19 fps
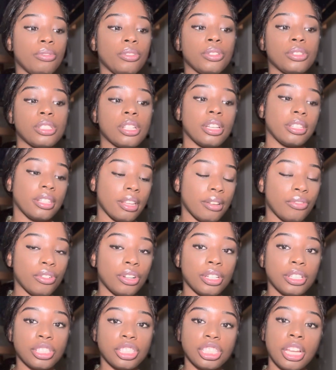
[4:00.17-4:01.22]
you to a
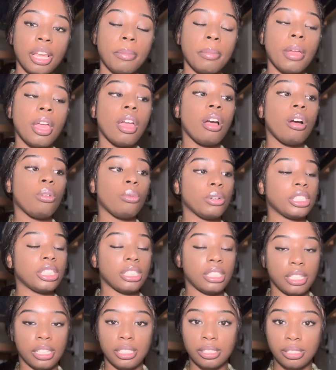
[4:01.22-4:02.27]
different ship which
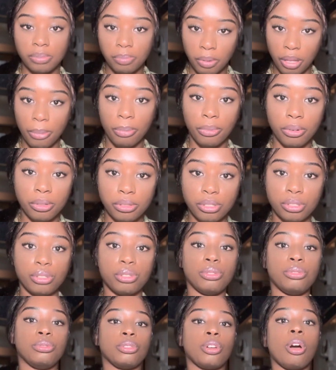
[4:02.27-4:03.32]
needs people
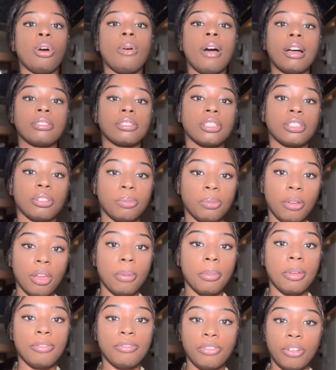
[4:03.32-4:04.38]
to go out to
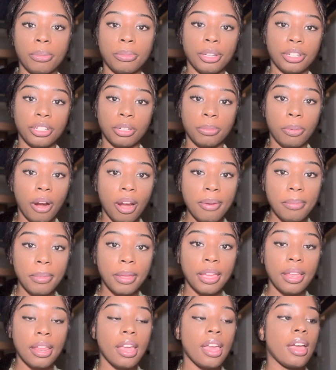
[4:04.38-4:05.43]
deployment from your
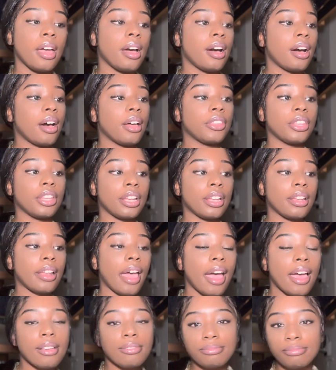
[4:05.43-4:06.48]
department. Other than
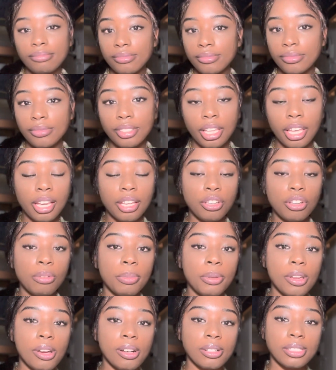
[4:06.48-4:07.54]
that, yeah, you'll
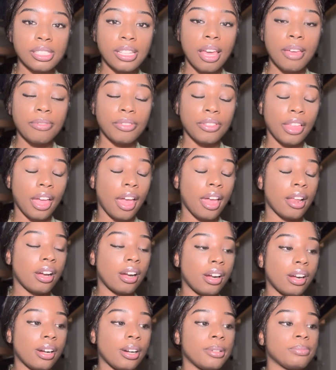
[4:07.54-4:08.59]
be all set for that.
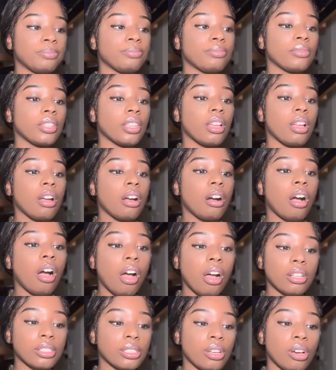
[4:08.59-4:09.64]

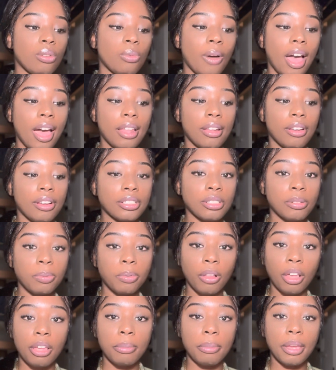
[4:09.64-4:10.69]
Also, while on
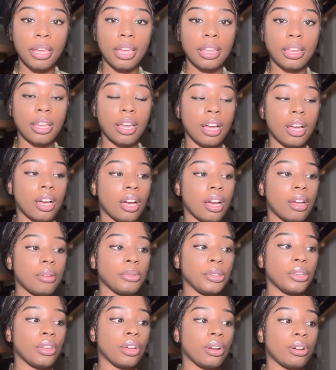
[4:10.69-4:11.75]
deployment,
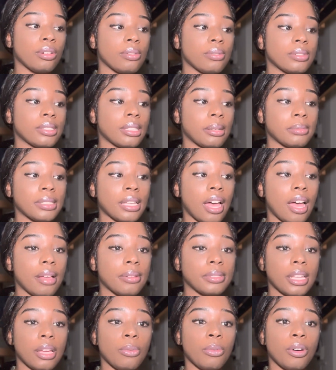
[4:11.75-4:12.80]

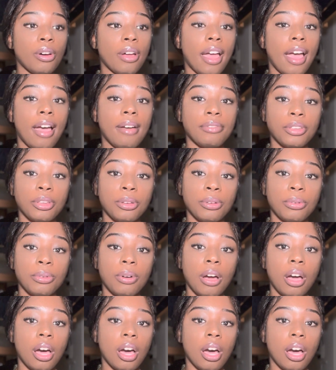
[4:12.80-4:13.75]
sometimes they will have you